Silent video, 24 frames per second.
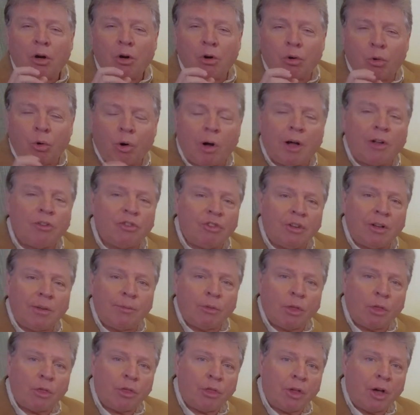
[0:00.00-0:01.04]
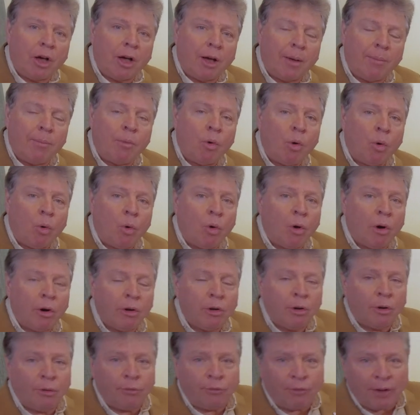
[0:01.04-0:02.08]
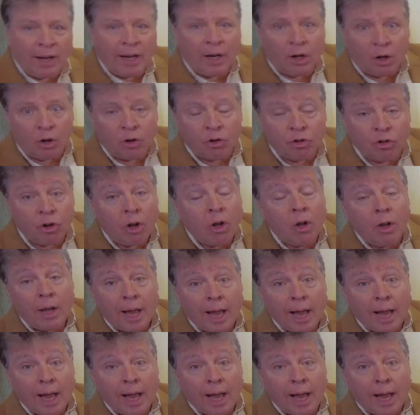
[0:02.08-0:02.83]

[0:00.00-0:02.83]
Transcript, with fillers: crossing of the thumb or your fingers